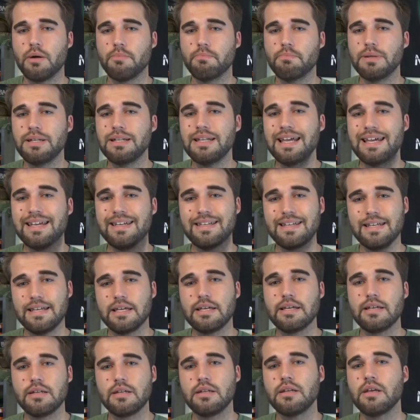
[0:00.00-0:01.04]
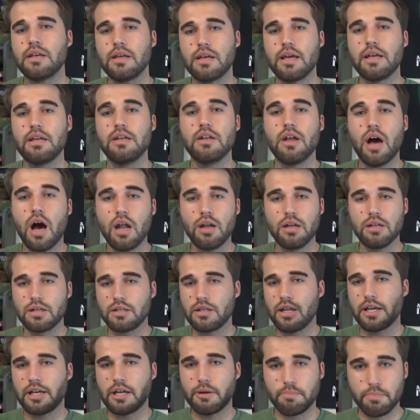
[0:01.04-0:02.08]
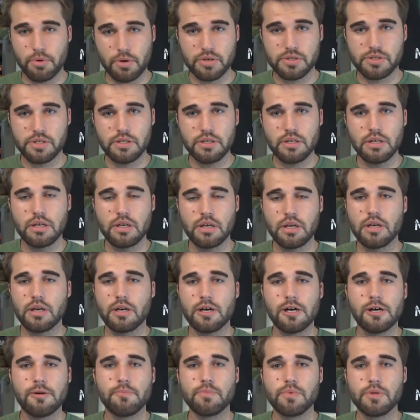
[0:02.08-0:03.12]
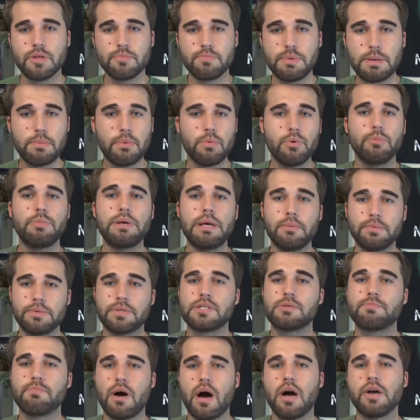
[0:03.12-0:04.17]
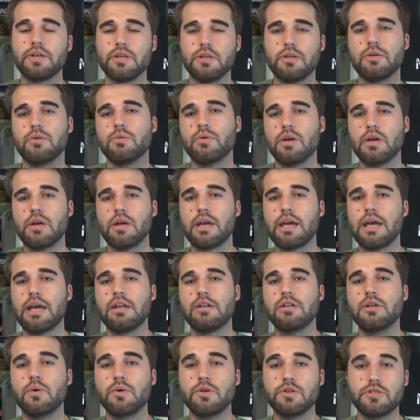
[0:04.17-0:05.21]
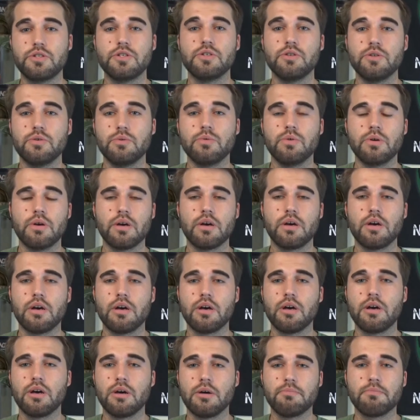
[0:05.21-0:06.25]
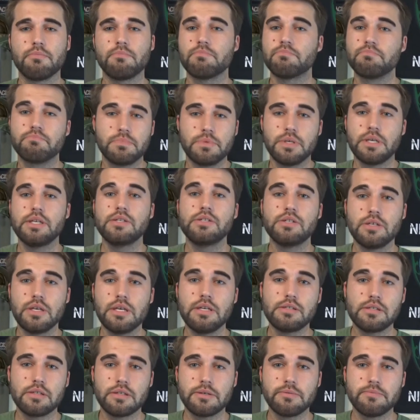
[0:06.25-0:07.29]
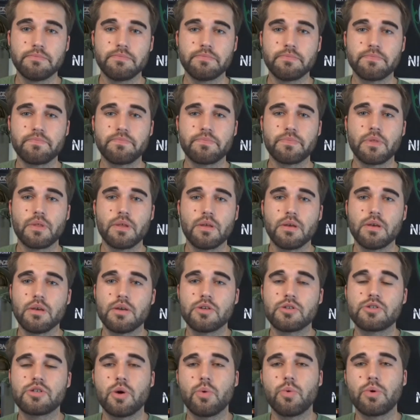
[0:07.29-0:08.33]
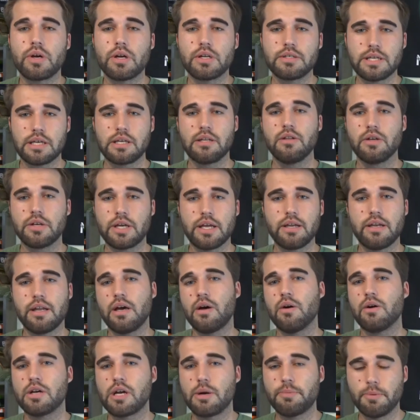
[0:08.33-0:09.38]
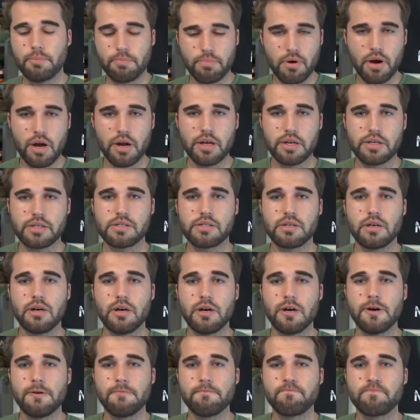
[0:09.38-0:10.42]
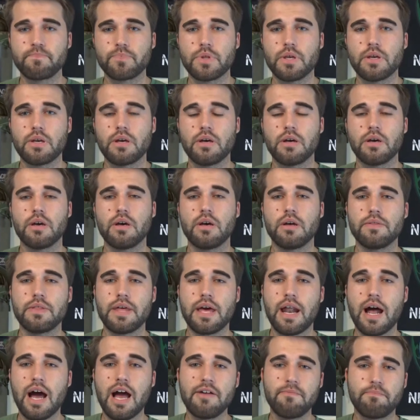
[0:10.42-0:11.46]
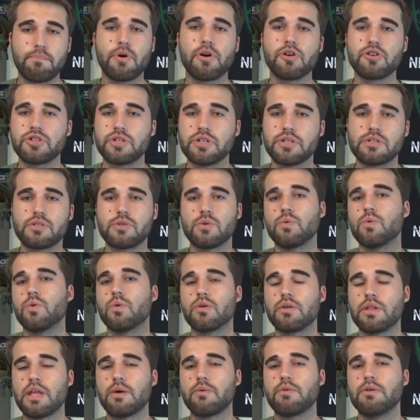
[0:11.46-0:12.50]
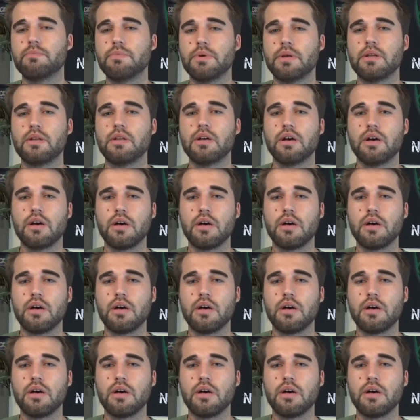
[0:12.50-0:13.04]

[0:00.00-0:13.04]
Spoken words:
blend in and not look like a person, people will be able to spot you and notice you easily. So we're going to take a look at now a couple products that I purchased or that we've been